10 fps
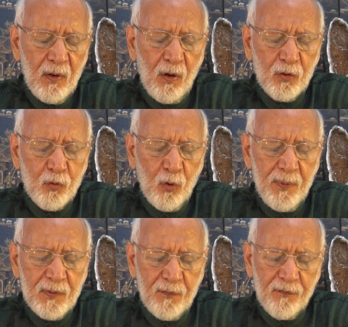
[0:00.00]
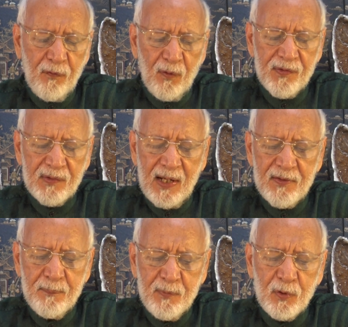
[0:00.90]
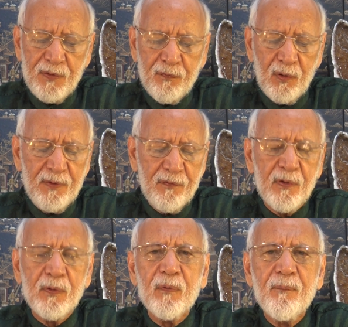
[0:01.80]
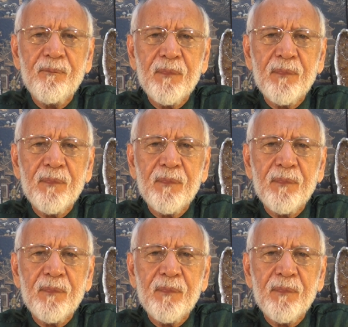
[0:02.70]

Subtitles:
October the 4th starts beautifully for you.